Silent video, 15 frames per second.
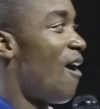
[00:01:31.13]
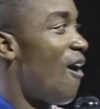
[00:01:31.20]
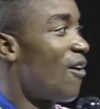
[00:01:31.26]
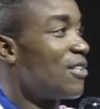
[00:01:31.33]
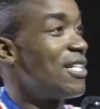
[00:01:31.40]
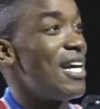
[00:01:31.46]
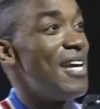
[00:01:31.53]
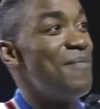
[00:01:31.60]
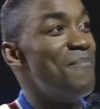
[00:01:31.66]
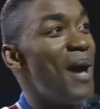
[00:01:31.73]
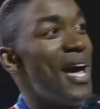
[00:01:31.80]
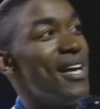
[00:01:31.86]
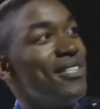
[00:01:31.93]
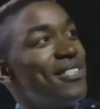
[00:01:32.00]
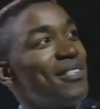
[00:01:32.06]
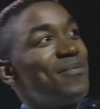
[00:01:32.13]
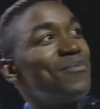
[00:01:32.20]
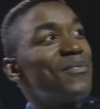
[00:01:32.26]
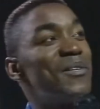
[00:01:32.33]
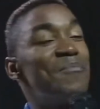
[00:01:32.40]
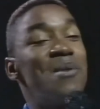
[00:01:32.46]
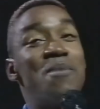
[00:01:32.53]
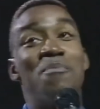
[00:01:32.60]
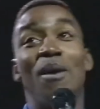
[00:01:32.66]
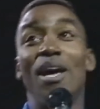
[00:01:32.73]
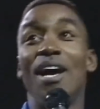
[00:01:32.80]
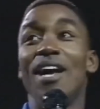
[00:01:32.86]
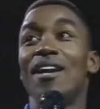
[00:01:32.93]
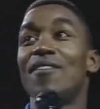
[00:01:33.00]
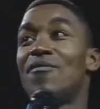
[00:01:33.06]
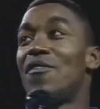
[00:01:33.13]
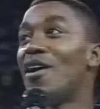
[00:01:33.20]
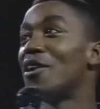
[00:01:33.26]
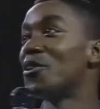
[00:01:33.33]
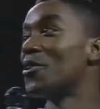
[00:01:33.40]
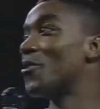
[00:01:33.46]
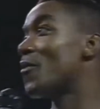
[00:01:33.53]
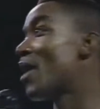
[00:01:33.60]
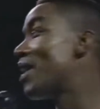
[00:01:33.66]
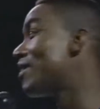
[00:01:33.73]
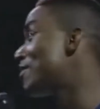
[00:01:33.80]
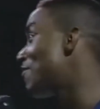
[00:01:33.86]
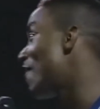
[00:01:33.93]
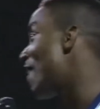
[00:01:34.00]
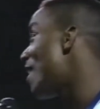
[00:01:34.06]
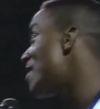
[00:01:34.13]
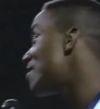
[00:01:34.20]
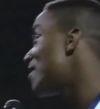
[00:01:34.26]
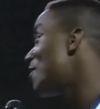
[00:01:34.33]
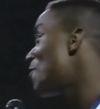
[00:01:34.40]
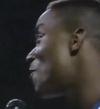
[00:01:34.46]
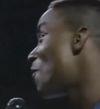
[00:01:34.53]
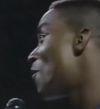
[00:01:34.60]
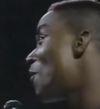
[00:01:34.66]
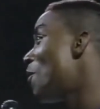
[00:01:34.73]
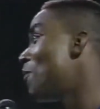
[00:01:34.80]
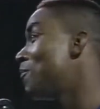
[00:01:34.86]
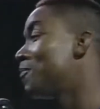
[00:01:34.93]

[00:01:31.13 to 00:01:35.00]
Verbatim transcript: our teammates, to be playing in front of the greatest fans in the world.